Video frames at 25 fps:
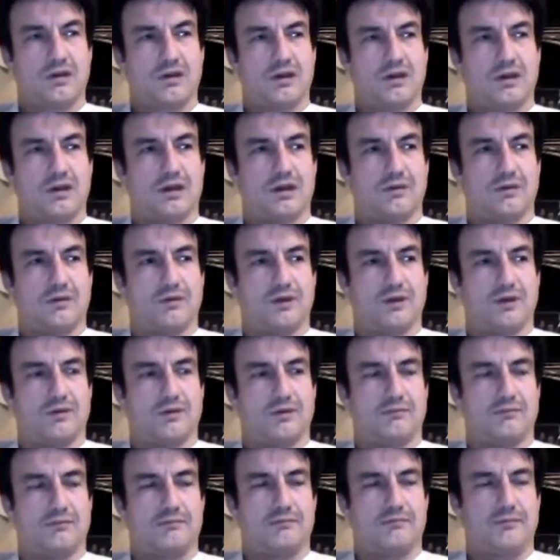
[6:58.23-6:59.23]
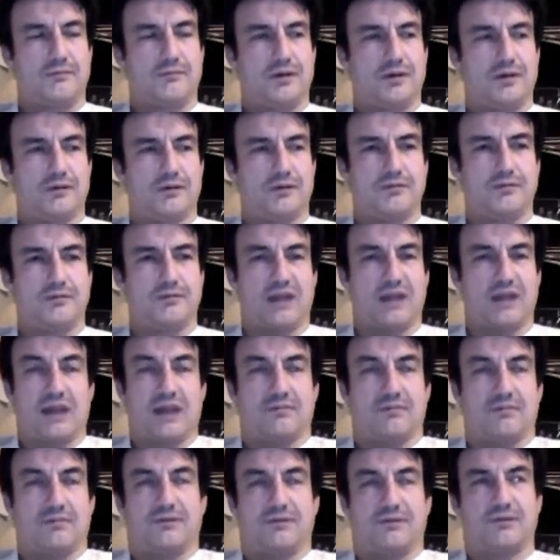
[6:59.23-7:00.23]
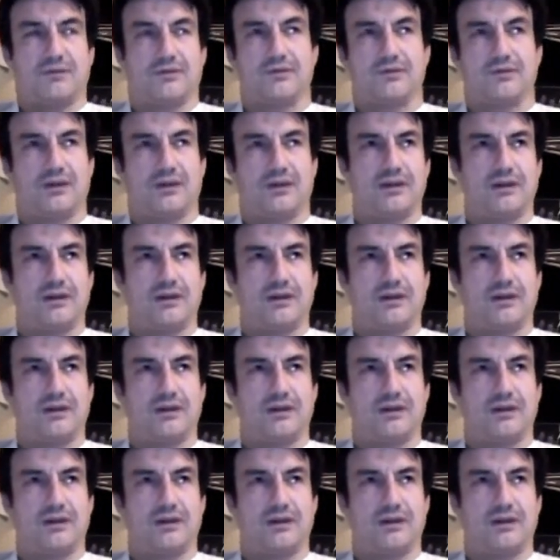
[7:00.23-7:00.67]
There were, games. There was like